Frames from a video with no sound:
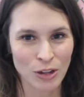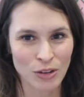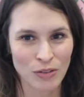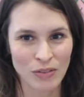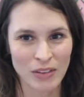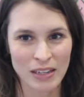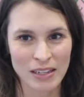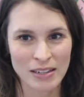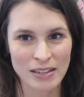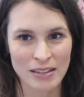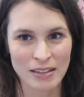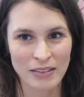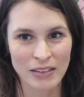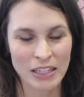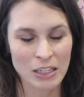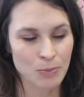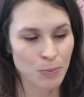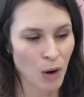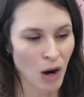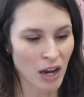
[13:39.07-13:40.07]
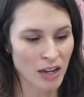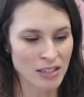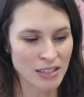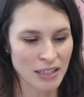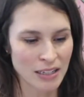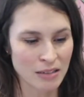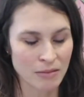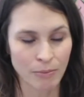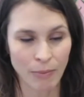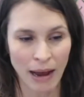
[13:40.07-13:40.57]
This
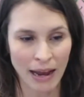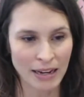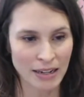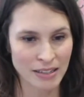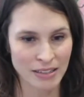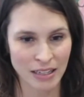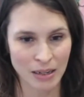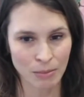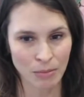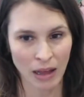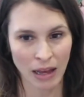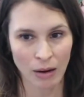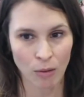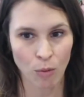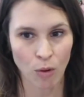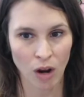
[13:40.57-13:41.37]
process might seem like, well,